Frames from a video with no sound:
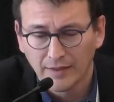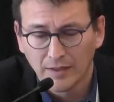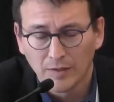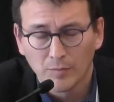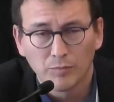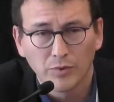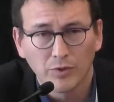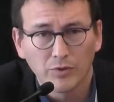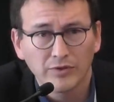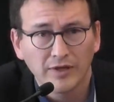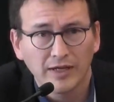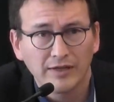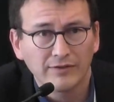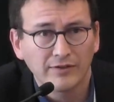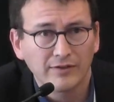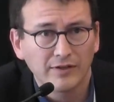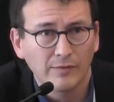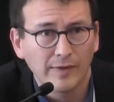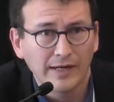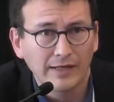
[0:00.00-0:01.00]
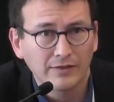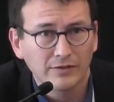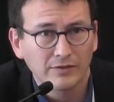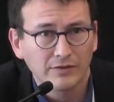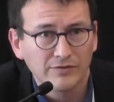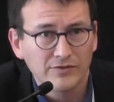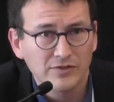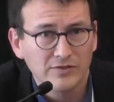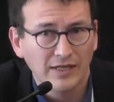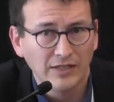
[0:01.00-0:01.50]
both as a director
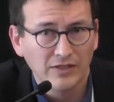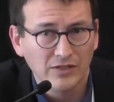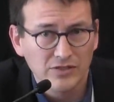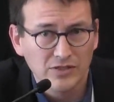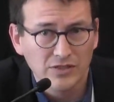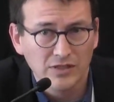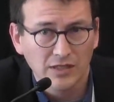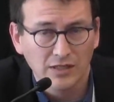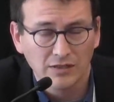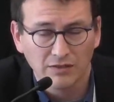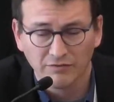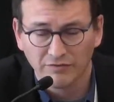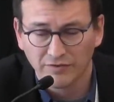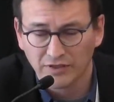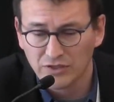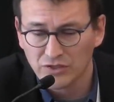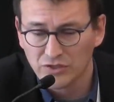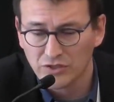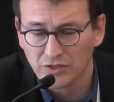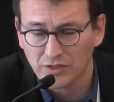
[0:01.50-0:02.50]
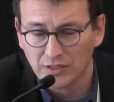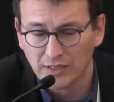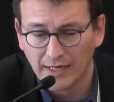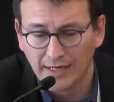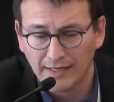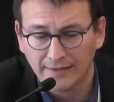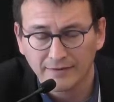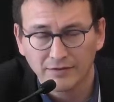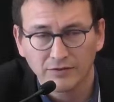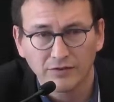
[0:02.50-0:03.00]
of strategy and innovation
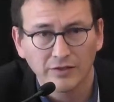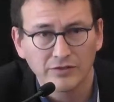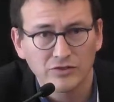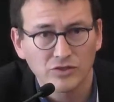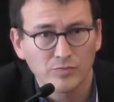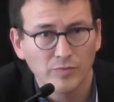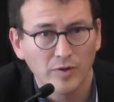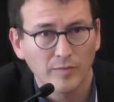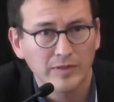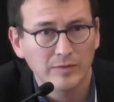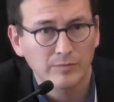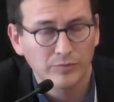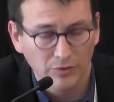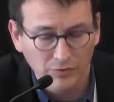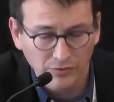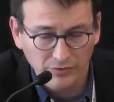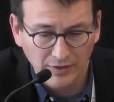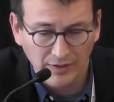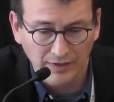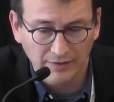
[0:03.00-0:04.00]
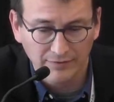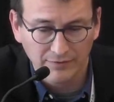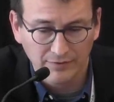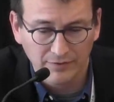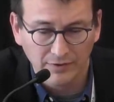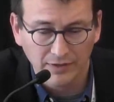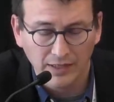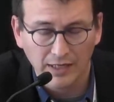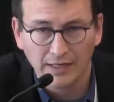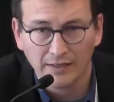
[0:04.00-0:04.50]
at the Dutch public
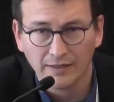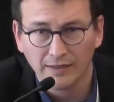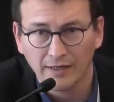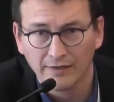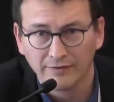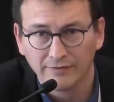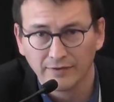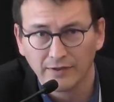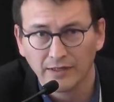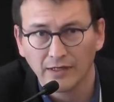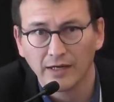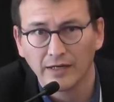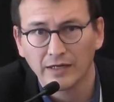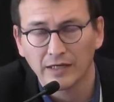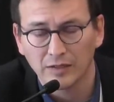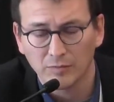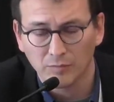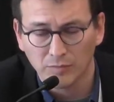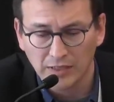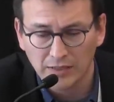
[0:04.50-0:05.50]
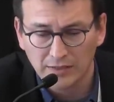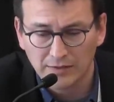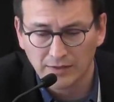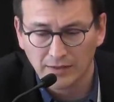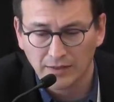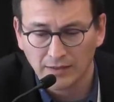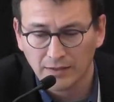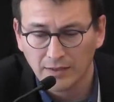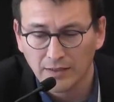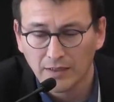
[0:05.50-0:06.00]
broadcaster and as AI in
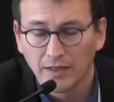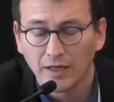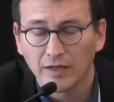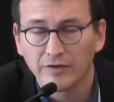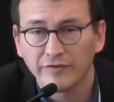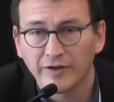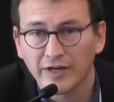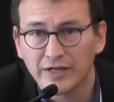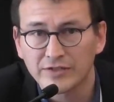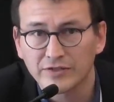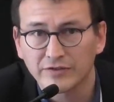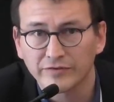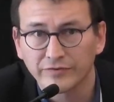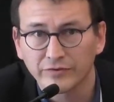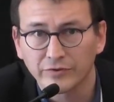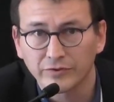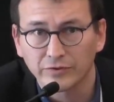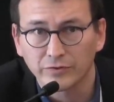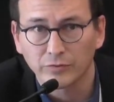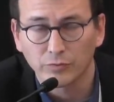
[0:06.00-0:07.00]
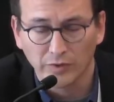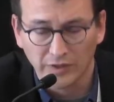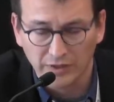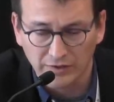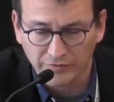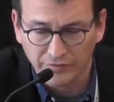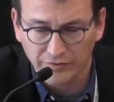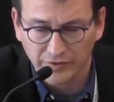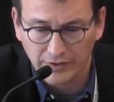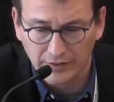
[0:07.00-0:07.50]
media advisor for
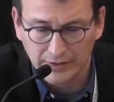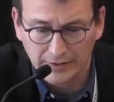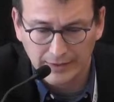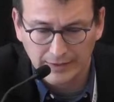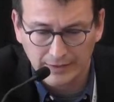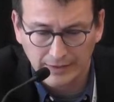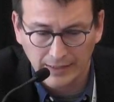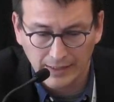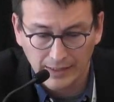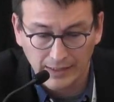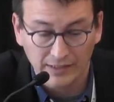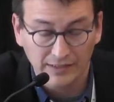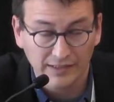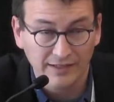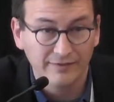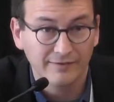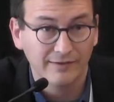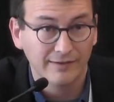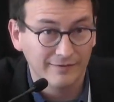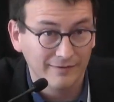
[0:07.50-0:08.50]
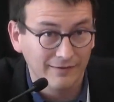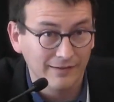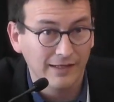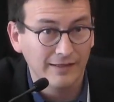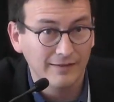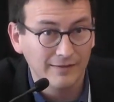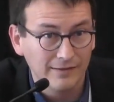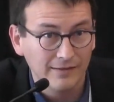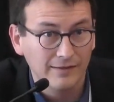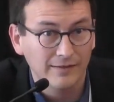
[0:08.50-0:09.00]
OneIFRA. And yes,
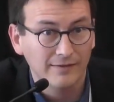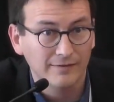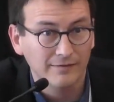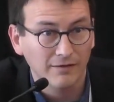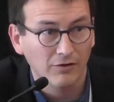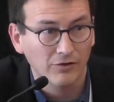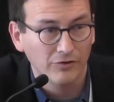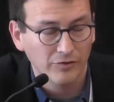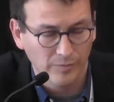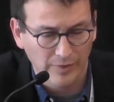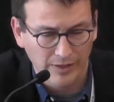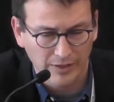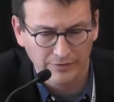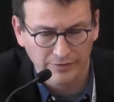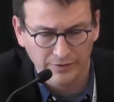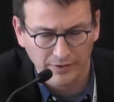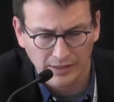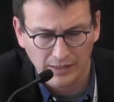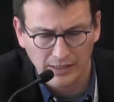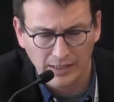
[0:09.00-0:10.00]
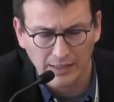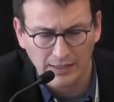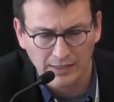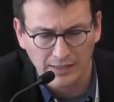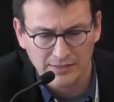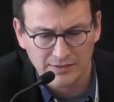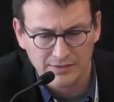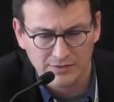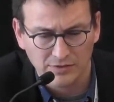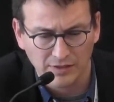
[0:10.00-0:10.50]
lately it's a lot about AI,
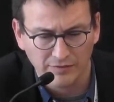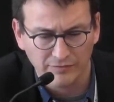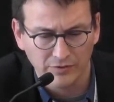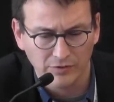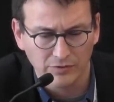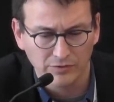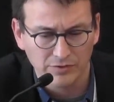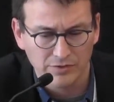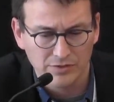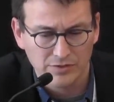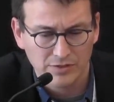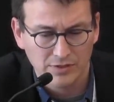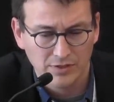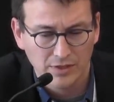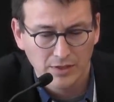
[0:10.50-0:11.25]
as you have noticed.